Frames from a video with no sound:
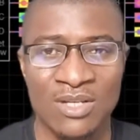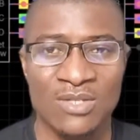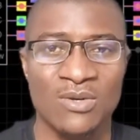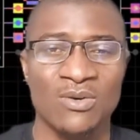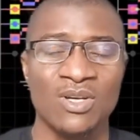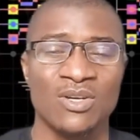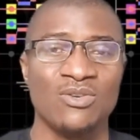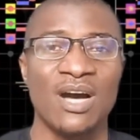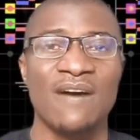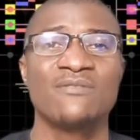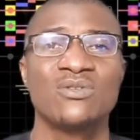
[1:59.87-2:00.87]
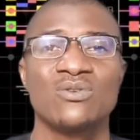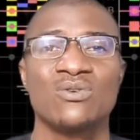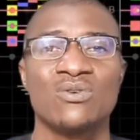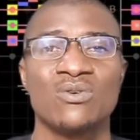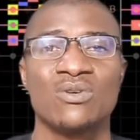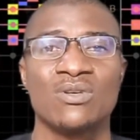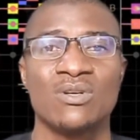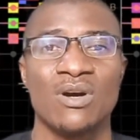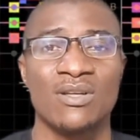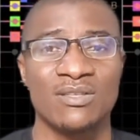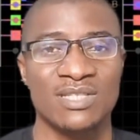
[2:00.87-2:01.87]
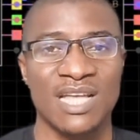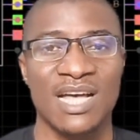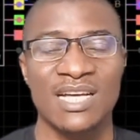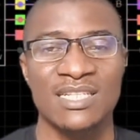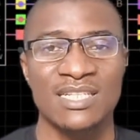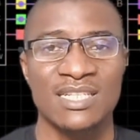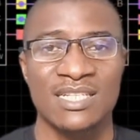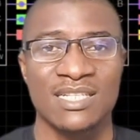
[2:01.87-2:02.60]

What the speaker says: So you have to understand